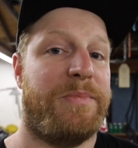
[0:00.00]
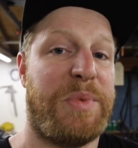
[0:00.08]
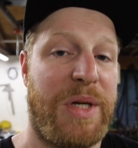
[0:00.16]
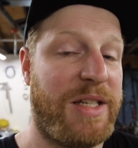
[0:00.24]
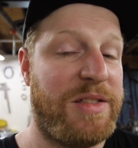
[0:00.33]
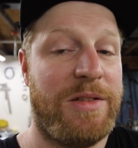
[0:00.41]

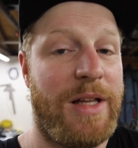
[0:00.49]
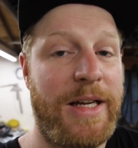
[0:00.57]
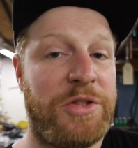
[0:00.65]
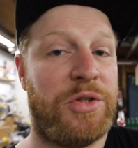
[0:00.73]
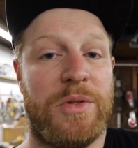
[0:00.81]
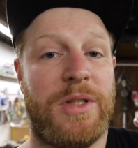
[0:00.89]
But I still
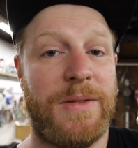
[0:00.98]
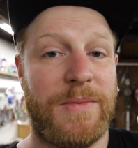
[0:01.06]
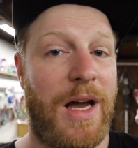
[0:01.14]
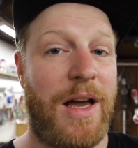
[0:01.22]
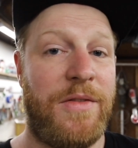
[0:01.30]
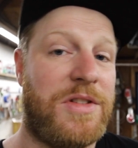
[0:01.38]
like Truly.
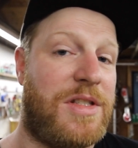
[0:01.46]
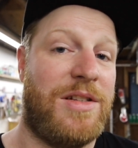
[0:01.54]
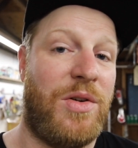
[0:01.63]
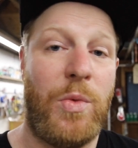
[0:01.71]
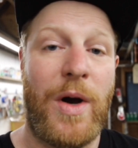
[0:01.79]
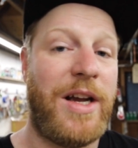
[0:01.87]
I haven't
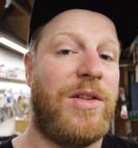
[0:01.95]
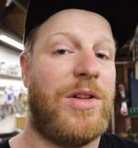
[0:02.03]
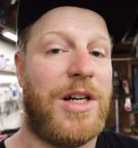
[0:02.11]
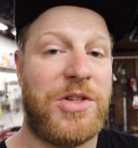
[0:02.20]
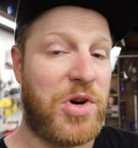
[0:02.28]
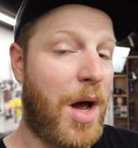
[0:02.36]
seen a White
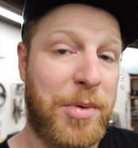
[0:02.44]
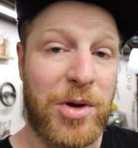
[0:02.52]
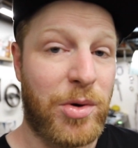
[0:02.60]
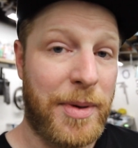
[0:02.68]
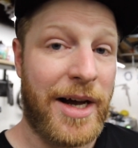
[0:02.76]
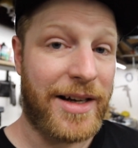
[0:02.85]
Claw
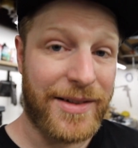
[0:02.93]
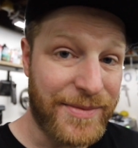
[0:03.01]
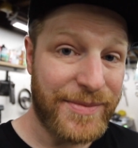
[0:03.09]
Tropical Pack.